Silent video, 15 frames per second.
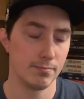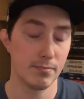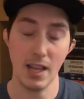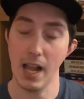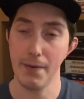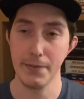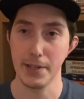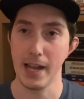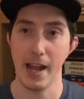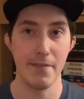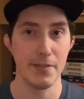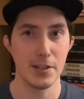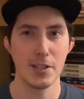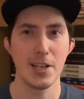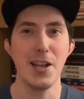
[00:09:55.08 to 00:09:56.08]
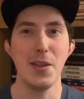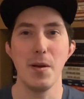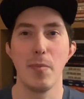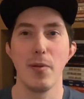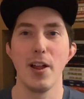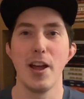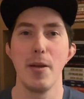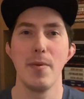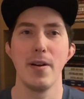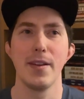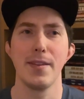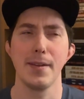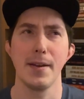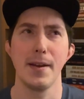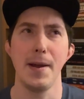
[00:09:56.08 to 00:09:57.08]
Obviously I haven't seen the play, but
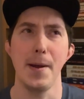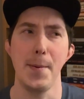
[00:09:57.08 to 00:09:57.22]
you